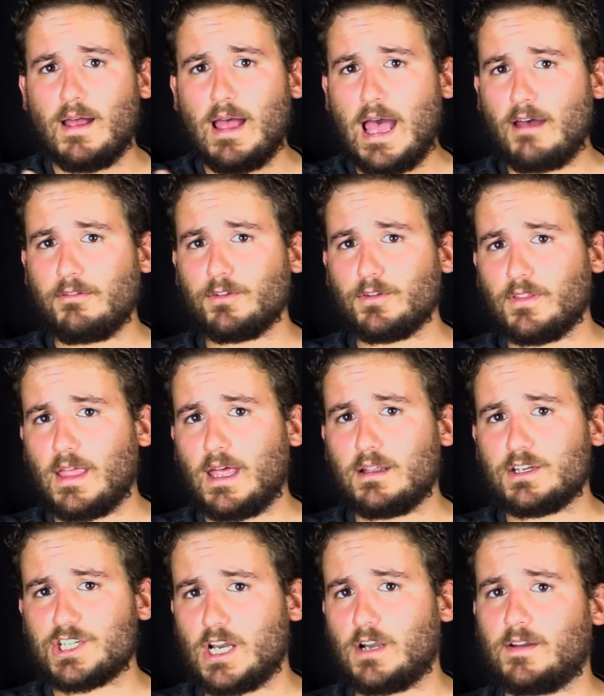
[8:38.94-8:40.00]
After
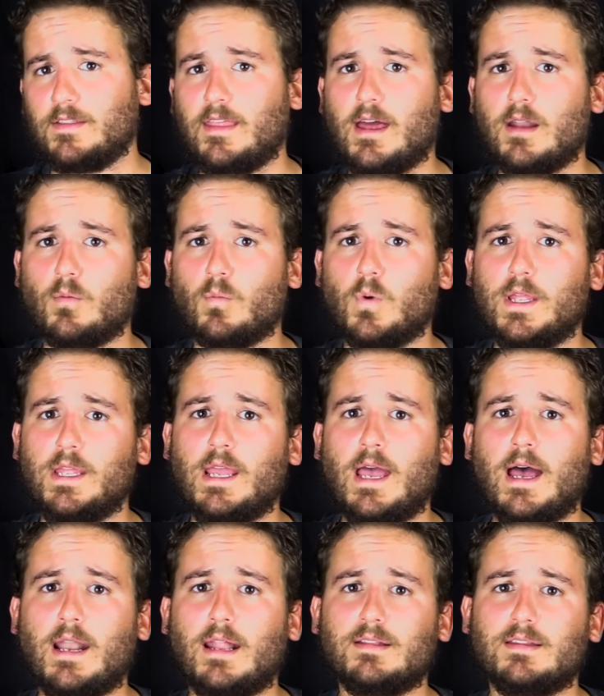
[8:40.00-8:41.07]
that, sharing that, we
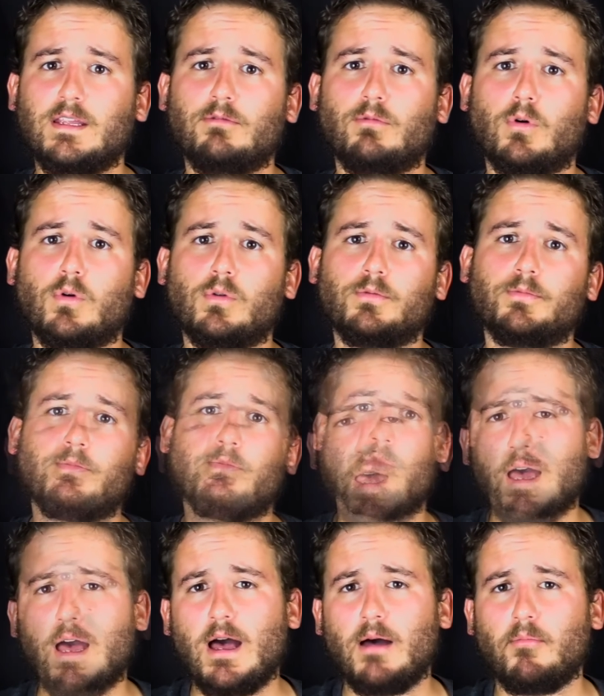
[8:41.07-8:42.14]
had a devo
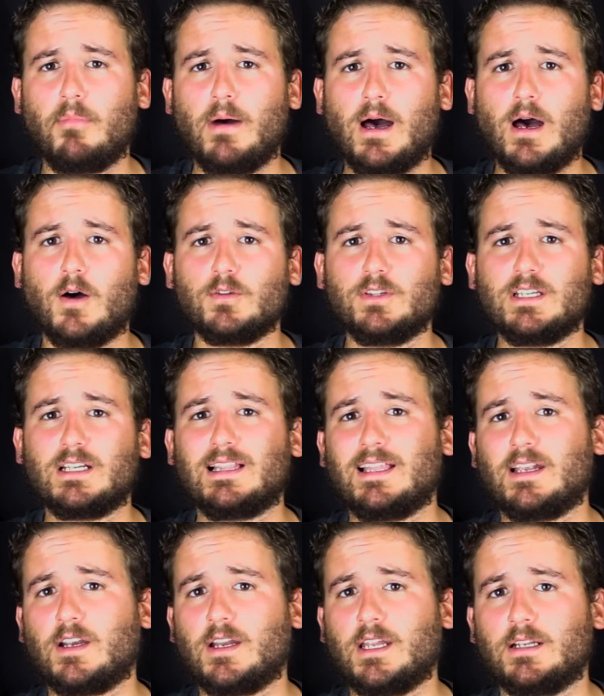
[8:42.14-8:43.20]
about
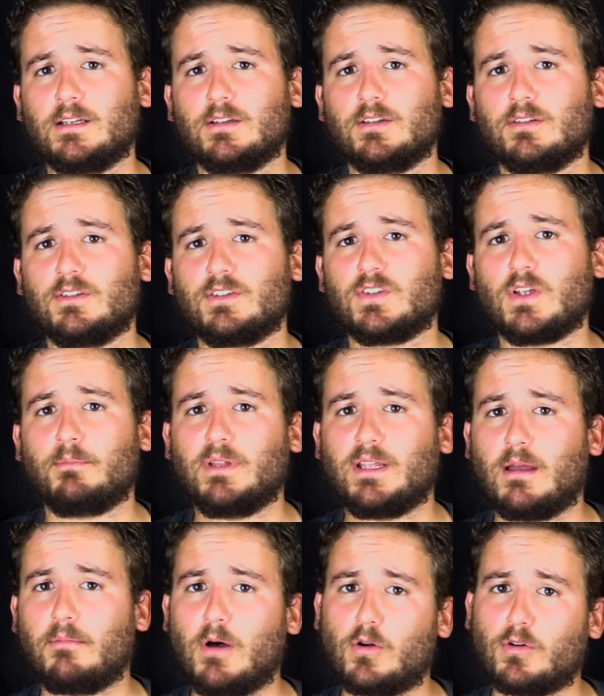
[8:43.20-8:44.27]
declaring something
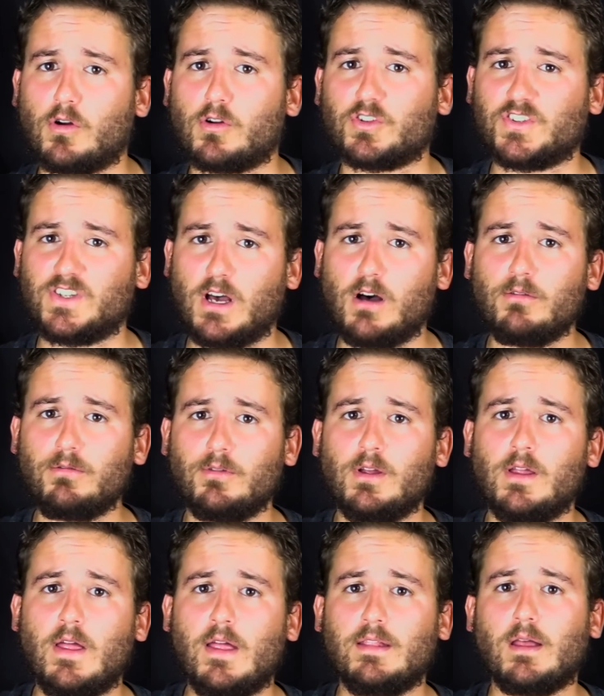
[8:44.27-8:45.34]
about ourselves
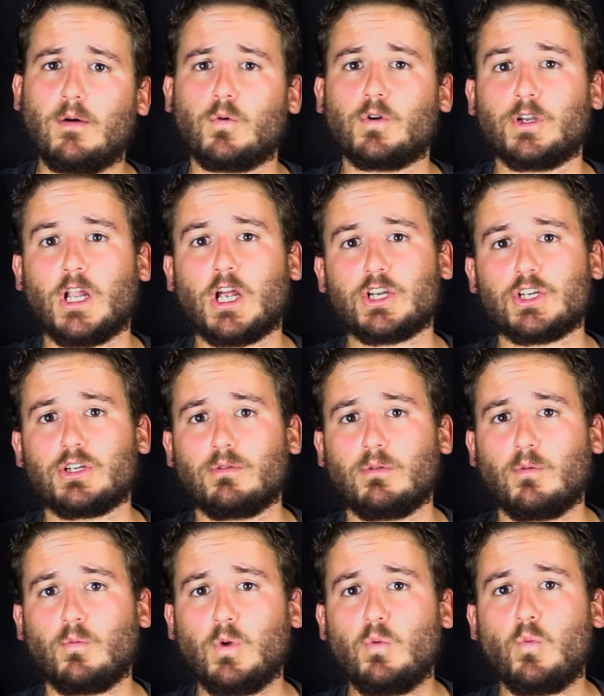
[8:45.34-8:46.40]
that
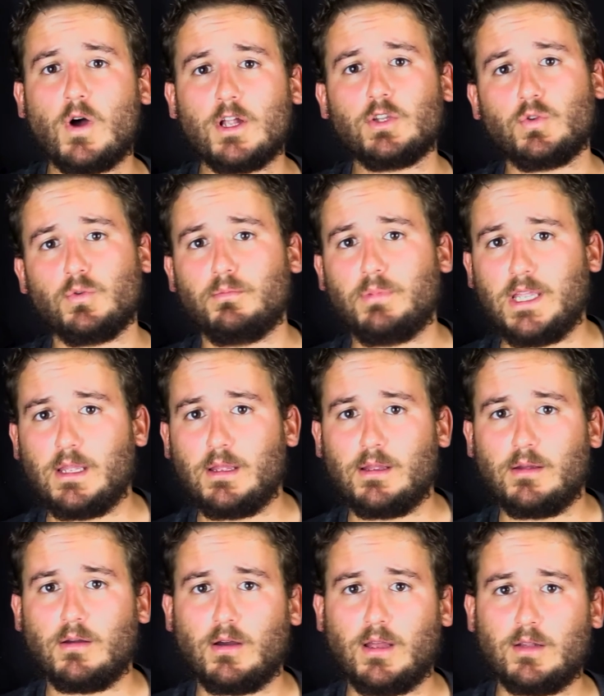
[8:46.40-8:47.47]
we want to
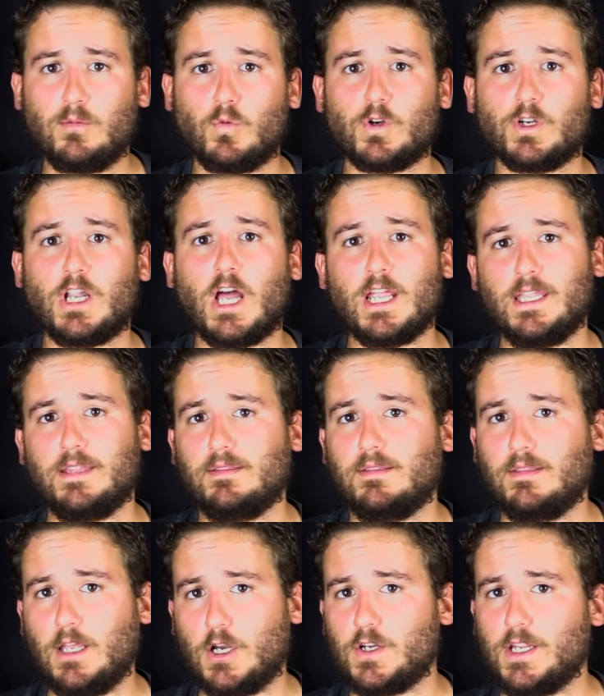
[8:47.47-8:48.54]
be and we're not
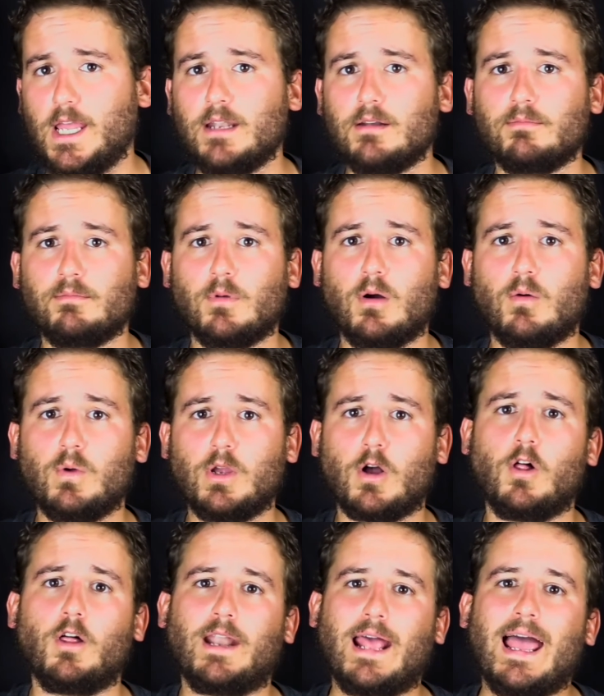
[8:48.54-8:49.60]
there yet. We
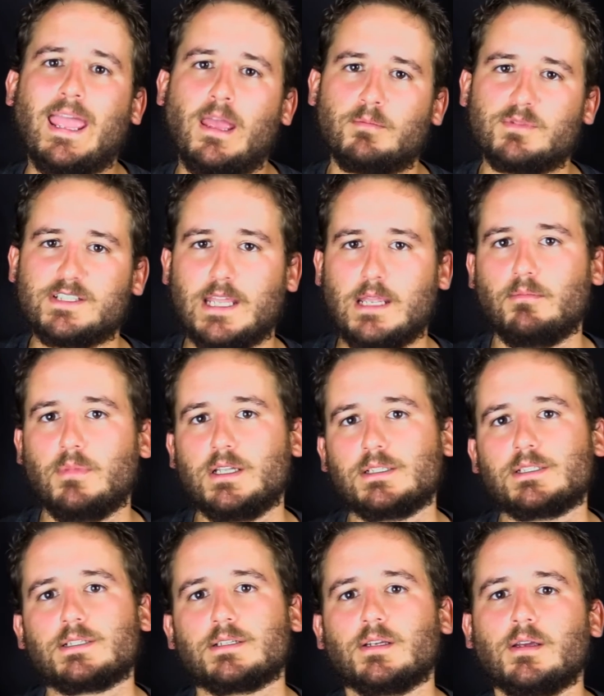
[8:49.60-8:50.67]
call it I am
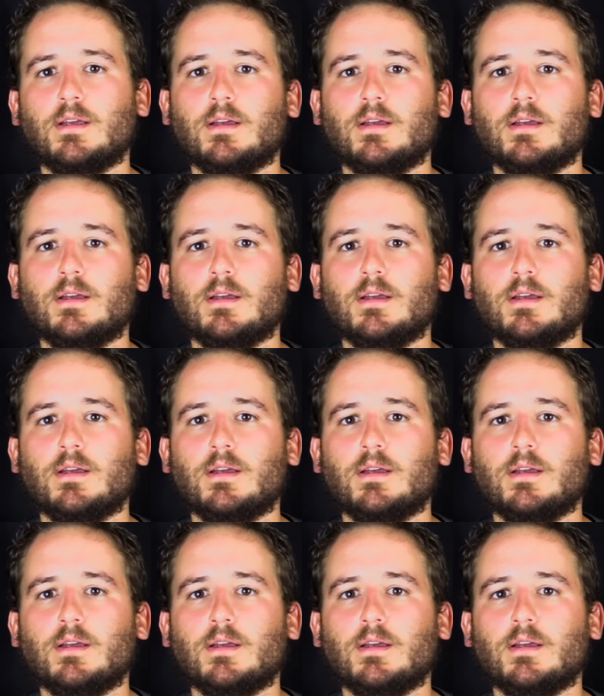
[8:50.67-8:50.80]
statements.